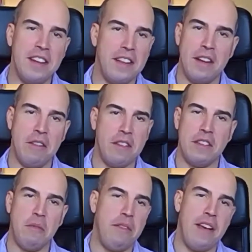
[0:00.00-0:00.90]
You know, so
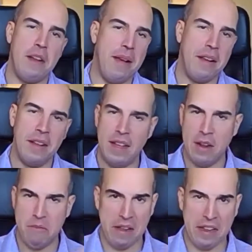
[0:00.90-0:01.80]
we've heard about
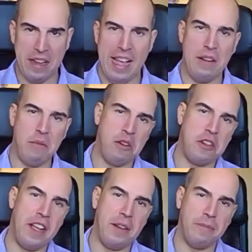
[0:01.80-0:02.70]
regular hand
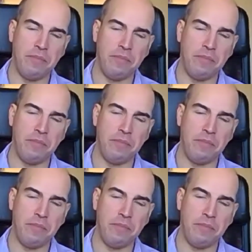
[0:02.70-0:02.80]
washing,